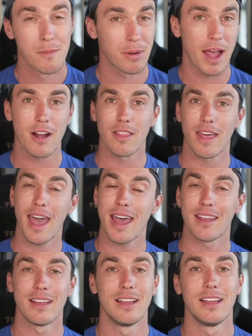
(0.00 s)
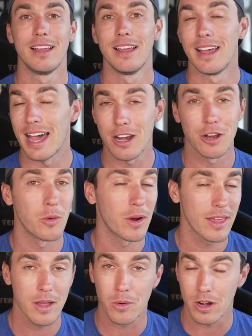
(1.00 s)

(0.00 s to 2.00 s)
Prior to that, I don't know where they